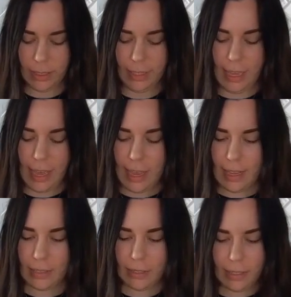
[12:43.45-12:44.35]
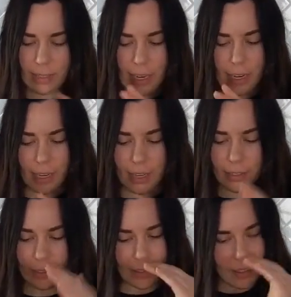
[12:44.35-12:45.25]
Yes, because it's in a
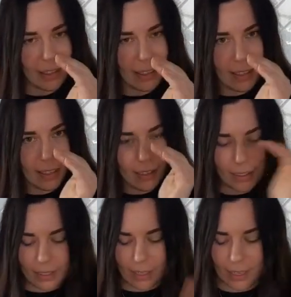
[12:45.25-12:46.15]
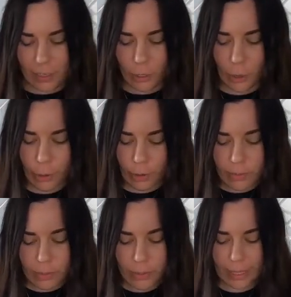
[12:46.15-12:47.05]

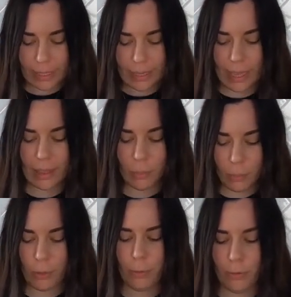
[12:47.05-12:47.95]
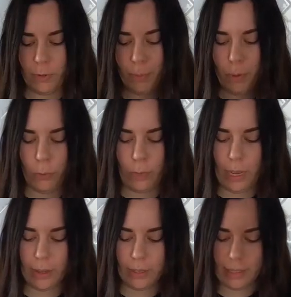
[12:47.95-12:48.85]
curve, so I can get the bottom of the bowl now
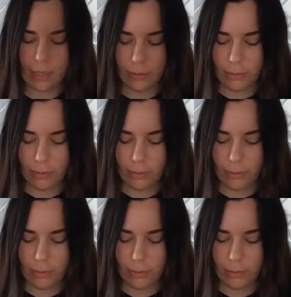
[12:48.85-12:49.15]
instead of,